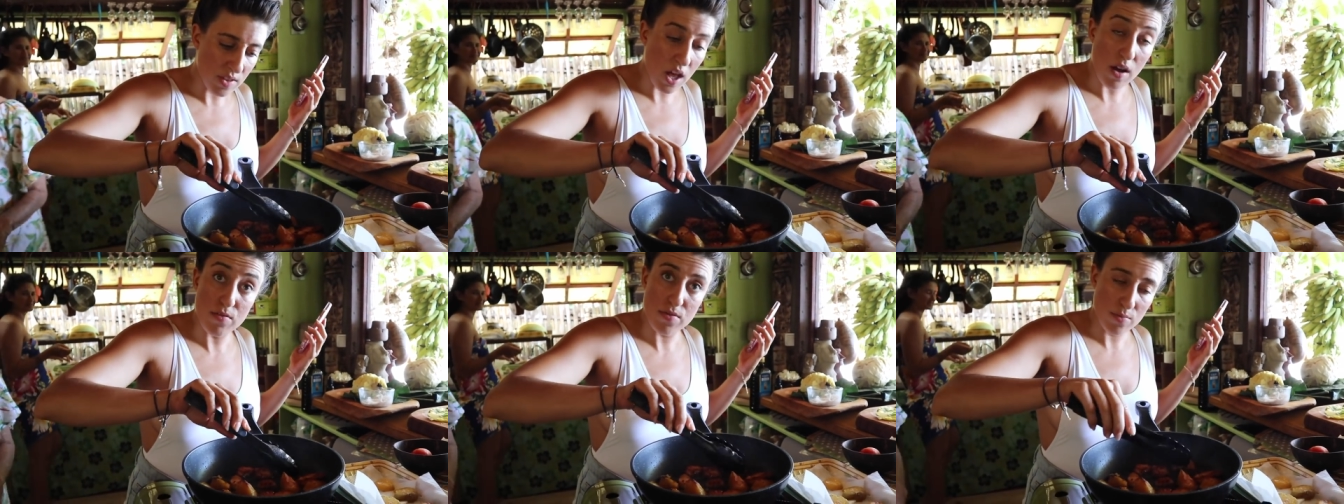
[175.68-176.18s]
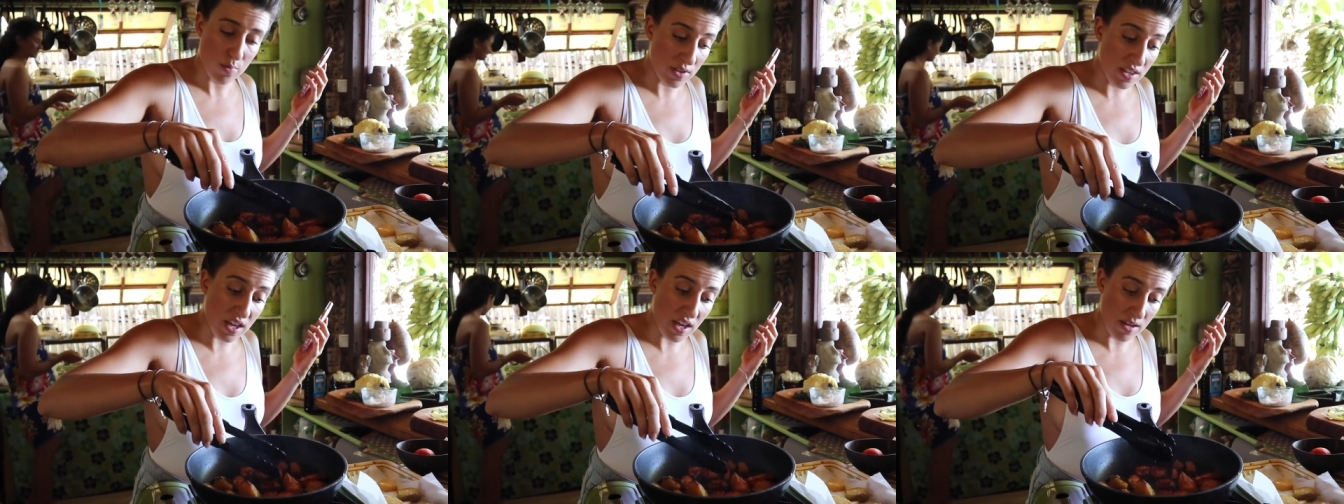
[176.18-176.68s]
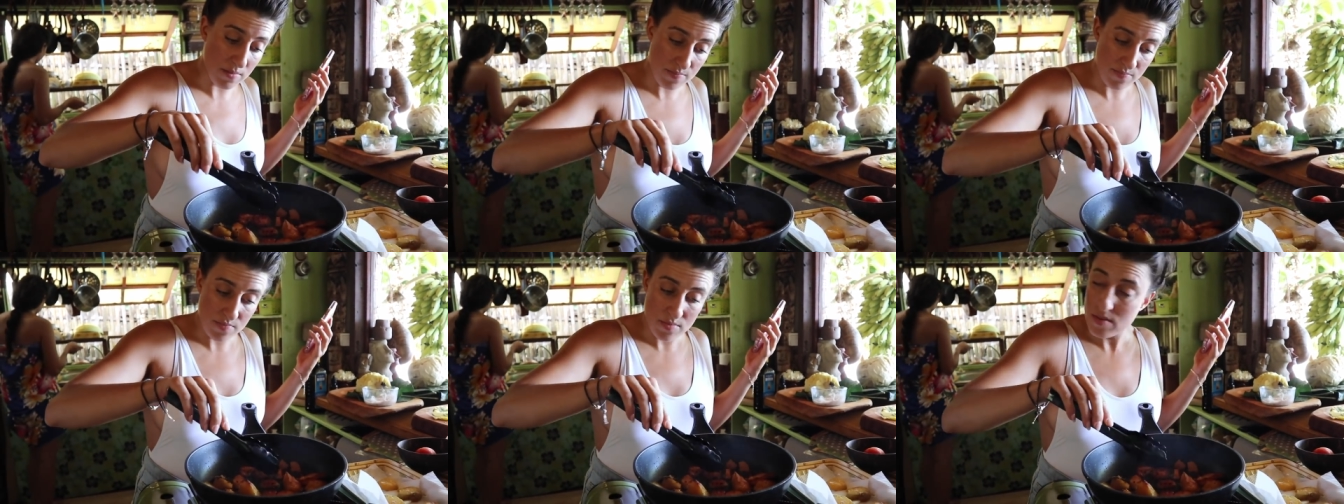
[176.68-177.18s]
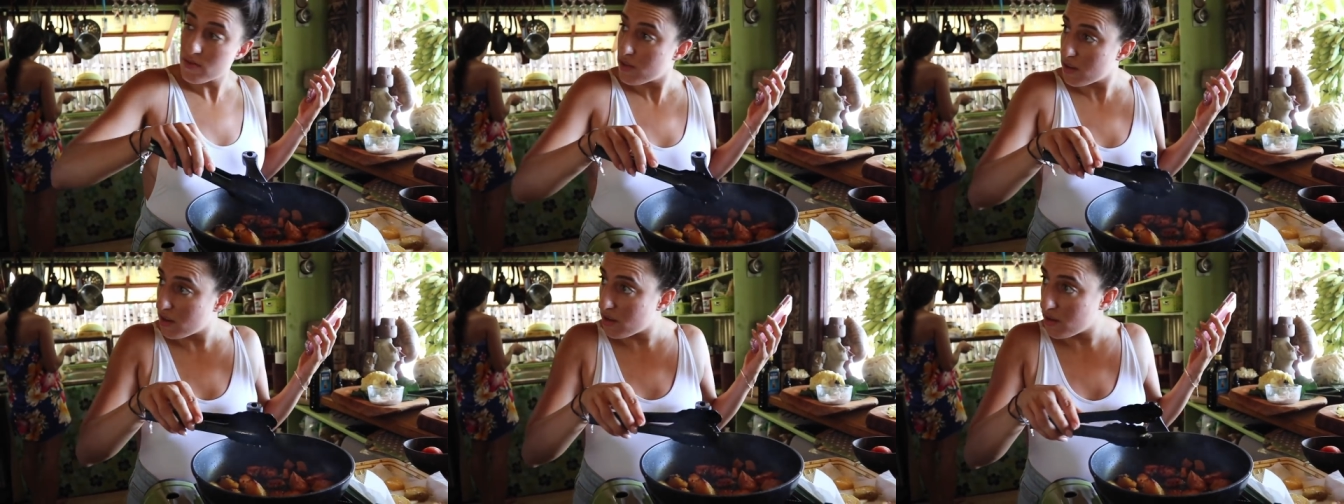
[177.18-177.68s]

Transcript: love with ghee. Ah, with